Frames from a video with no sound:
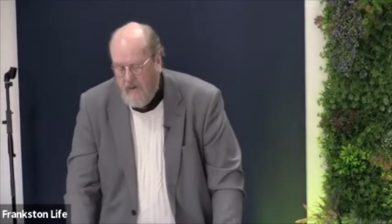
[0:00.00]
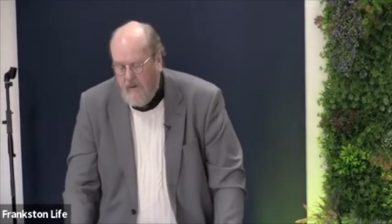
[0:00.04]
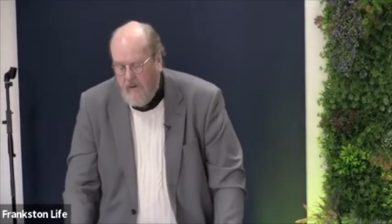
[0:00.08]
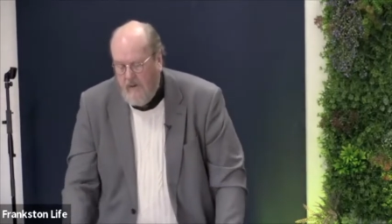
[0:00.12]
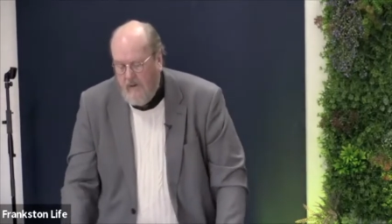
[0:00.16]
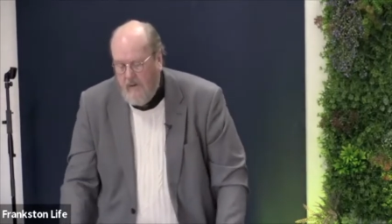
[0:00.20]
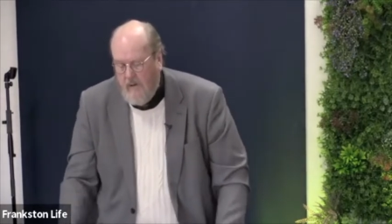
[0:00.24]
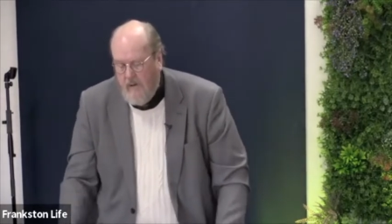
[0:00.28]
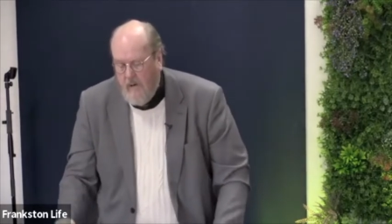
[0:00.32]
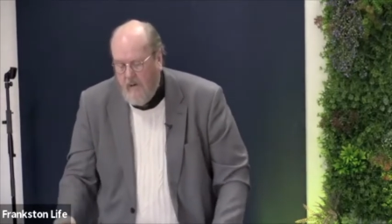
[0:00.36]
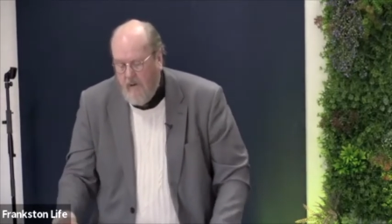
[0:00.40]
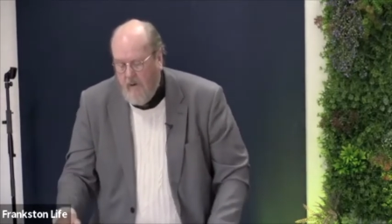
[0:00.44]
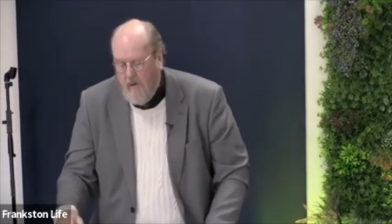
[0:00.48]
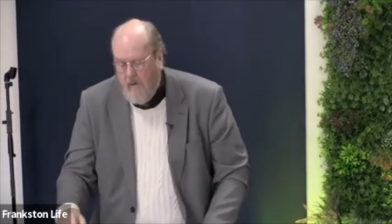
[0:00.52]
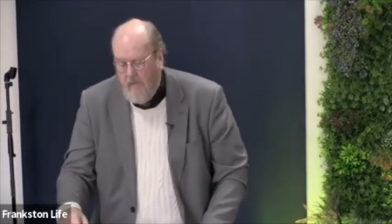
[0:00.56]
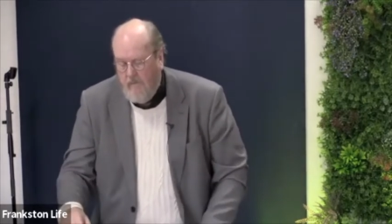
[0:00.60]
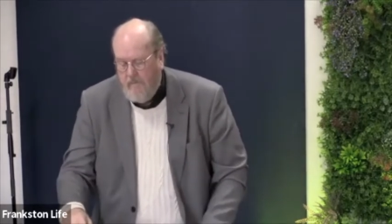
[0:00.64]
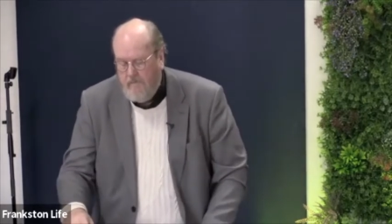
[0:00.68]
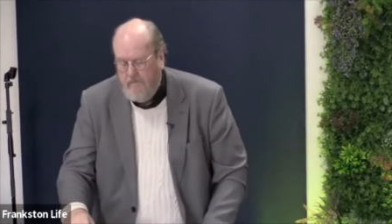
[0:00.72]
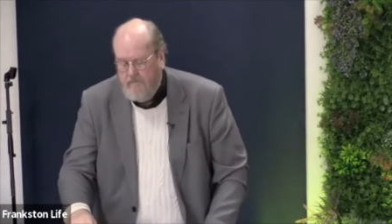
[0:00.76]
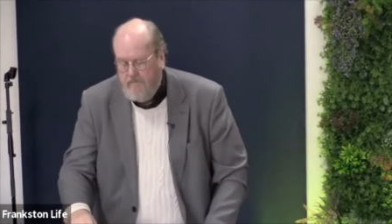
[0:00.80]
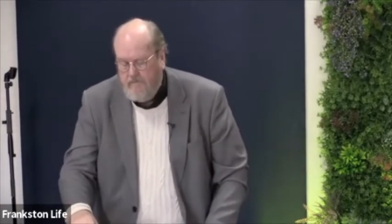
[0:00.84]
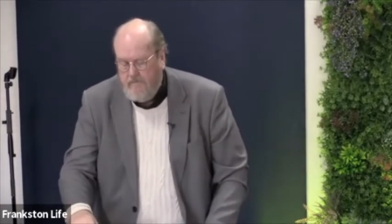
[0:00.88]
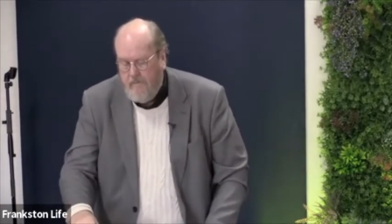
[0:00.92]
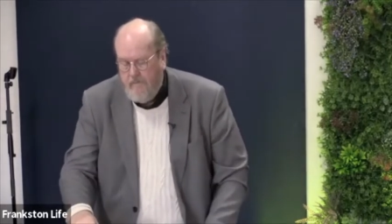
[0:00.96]
You know,
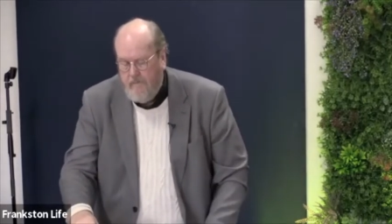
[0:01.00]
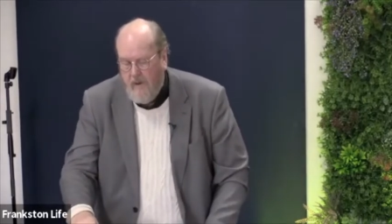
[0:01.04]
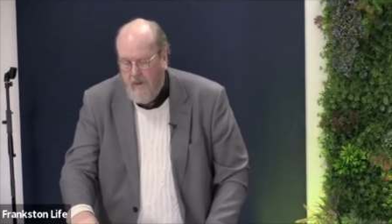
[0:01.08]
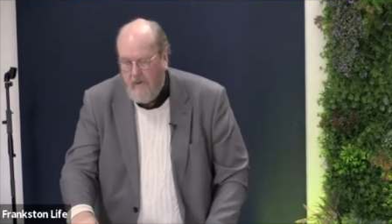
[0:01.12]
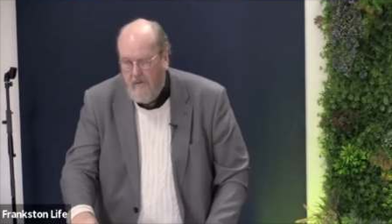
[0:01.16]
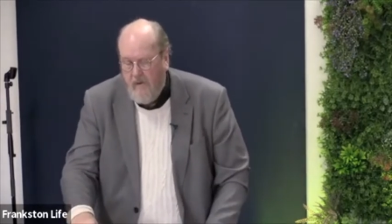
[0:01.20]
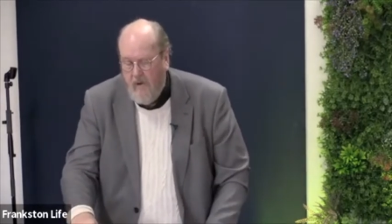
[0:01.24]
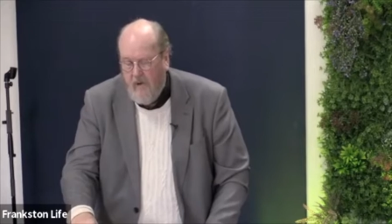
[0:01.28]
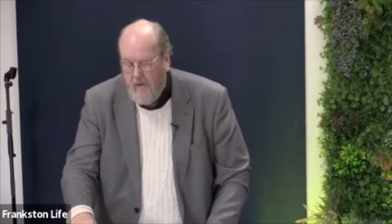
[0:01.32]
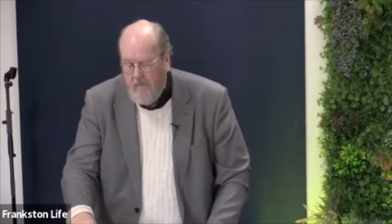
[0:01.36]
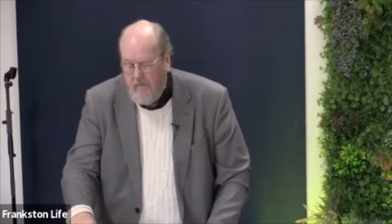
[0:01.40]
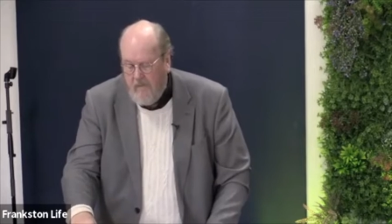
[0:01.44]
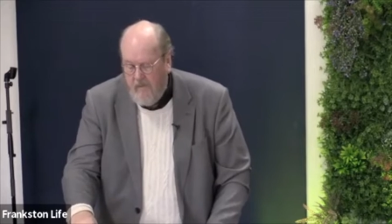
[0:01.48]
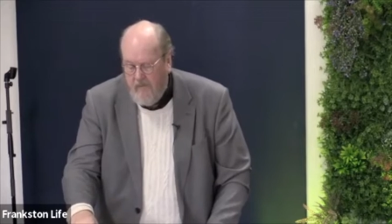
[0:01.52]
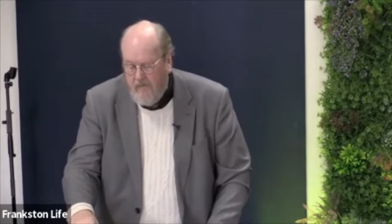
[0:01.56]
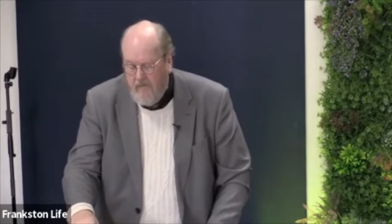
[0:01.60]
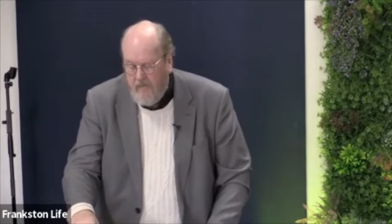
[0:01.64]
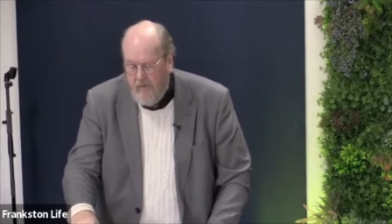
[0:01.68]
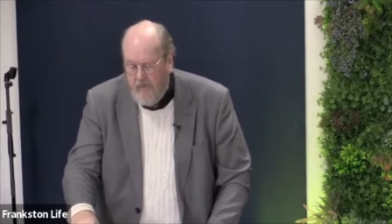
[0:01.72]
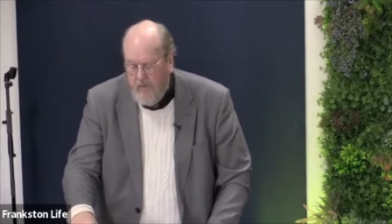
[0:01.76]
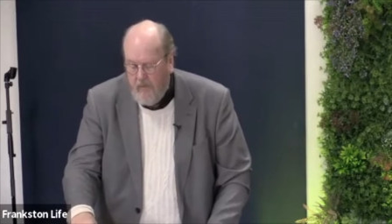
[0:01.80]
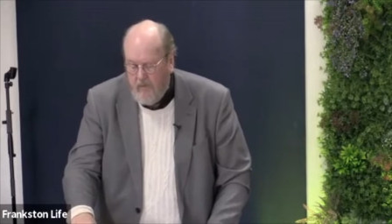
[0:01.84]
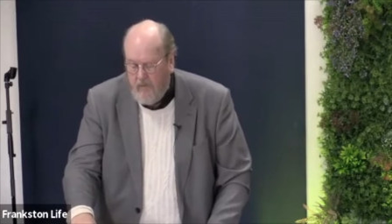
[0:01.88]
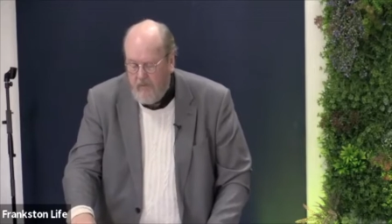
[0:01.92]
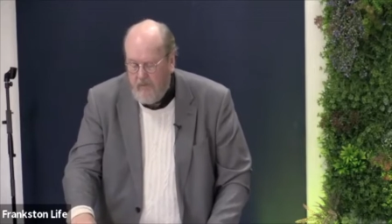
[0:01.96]
don't be
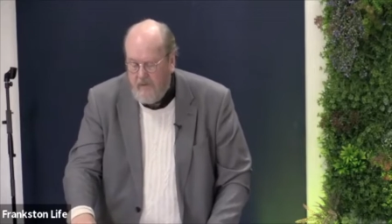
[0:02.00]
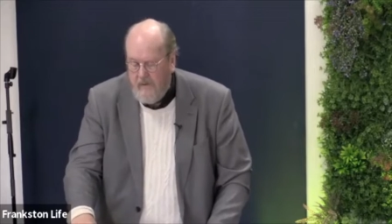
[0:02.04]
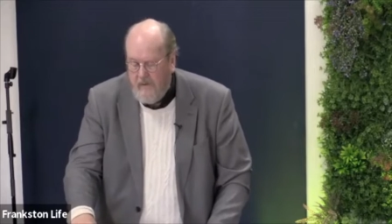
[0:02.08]
fooled.